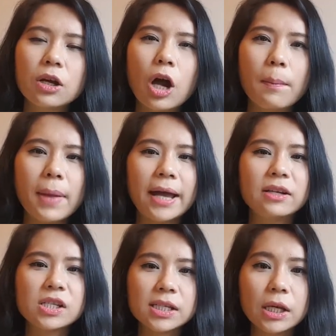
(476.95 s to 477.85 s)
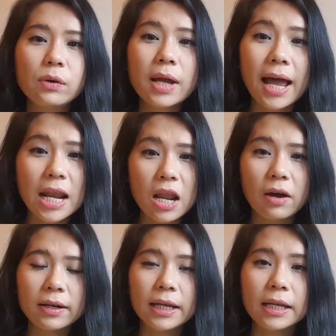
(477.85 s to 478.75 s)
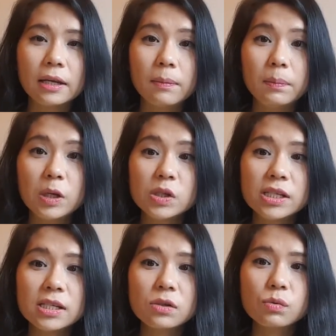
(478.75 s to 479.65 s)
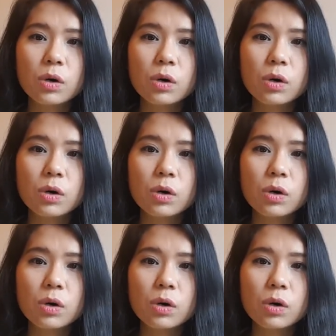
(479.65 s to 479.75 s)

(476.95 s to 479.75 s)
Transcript: combine the skill that I learned in the business